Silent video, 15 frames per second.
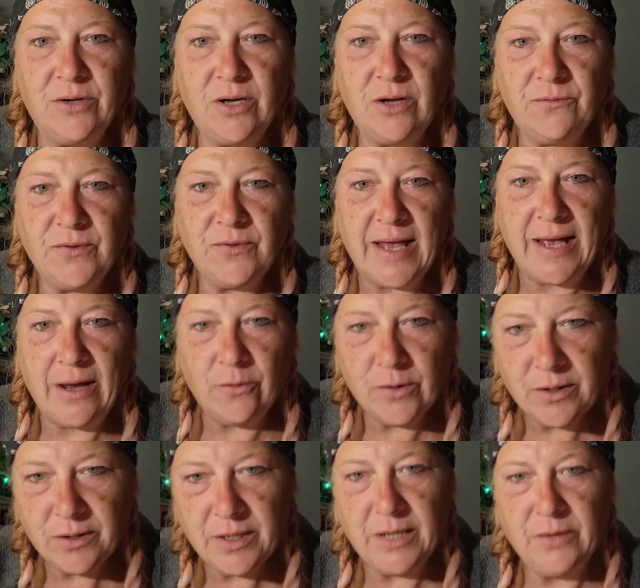on
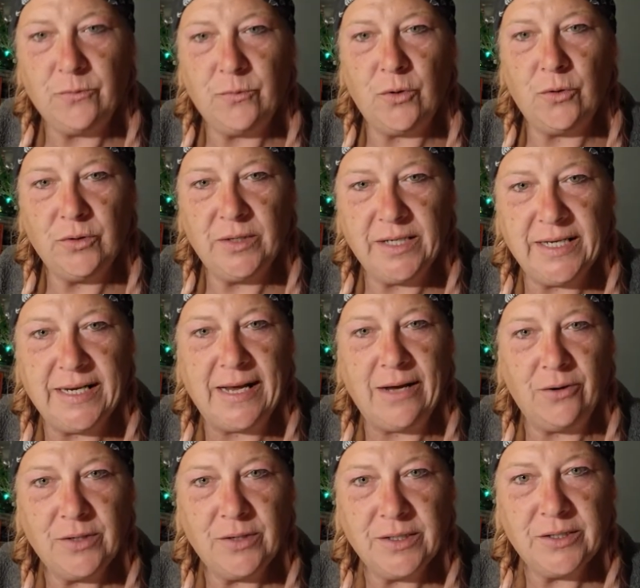flour and rolling it
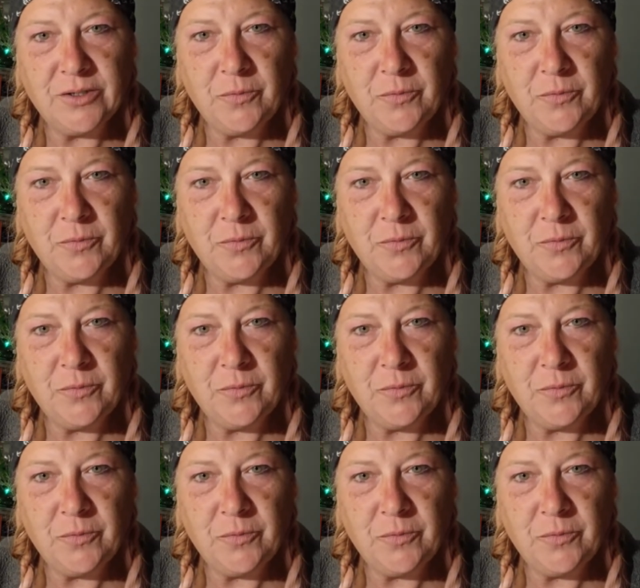out a little